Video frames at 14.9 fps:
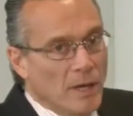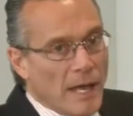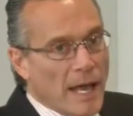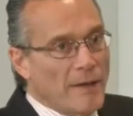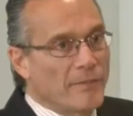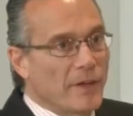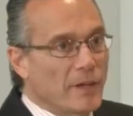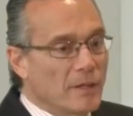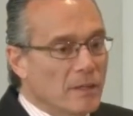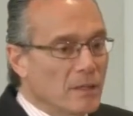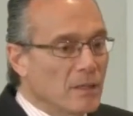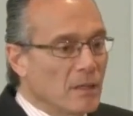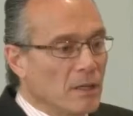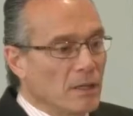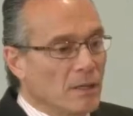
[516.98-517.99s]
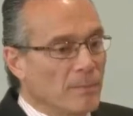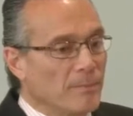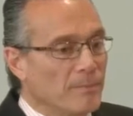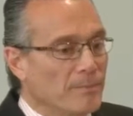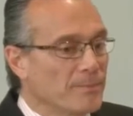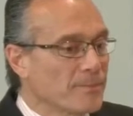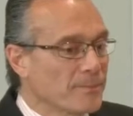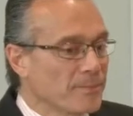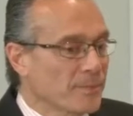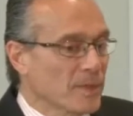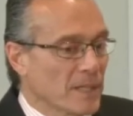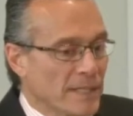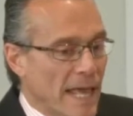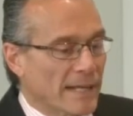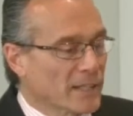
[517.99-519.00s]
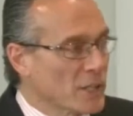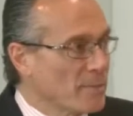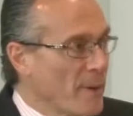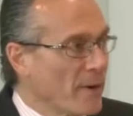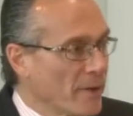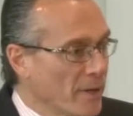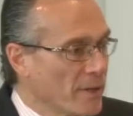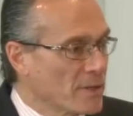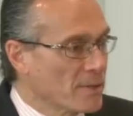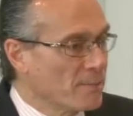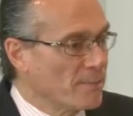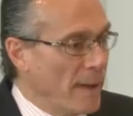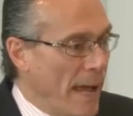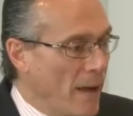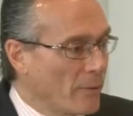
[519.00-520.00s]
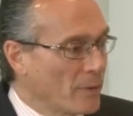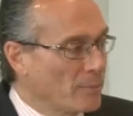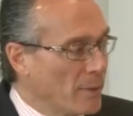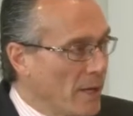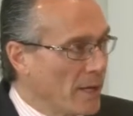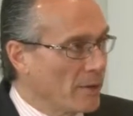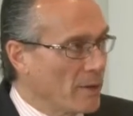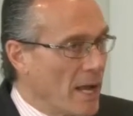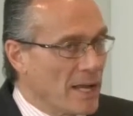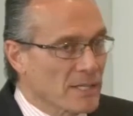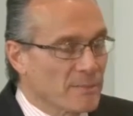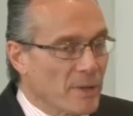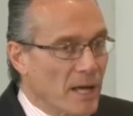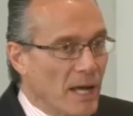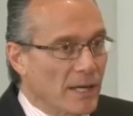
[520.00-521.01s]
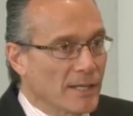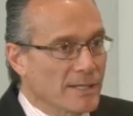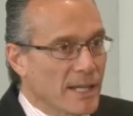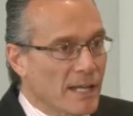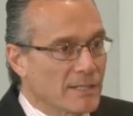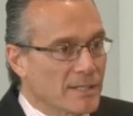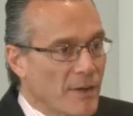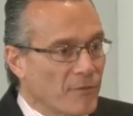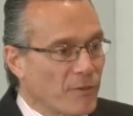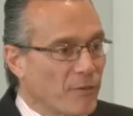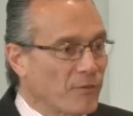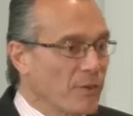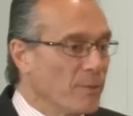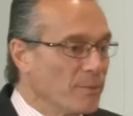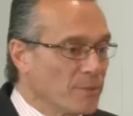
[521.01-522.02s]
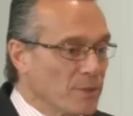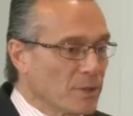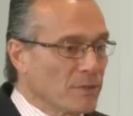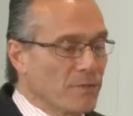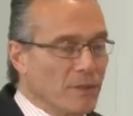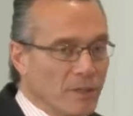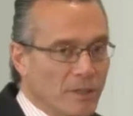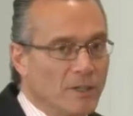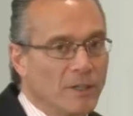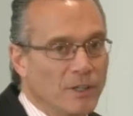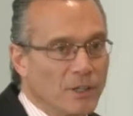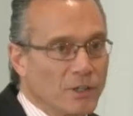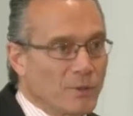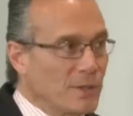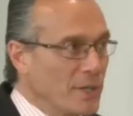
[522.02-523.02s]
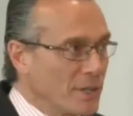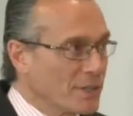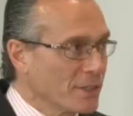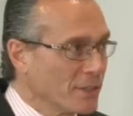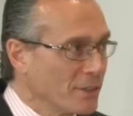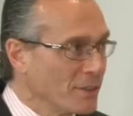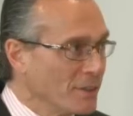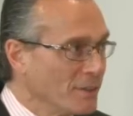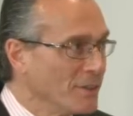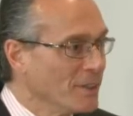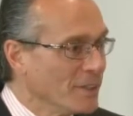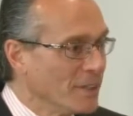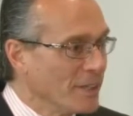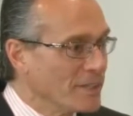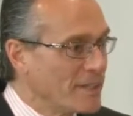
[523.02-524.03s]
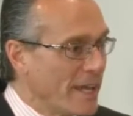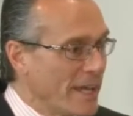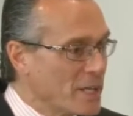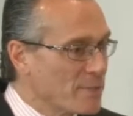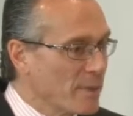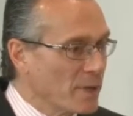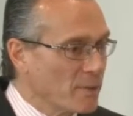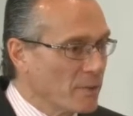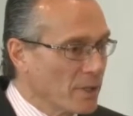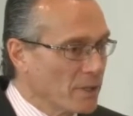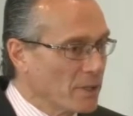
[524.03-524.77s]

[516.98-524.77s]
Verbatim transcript: having um, that experience powered by Aurasma, how does that differ from sort of a traditional engagement?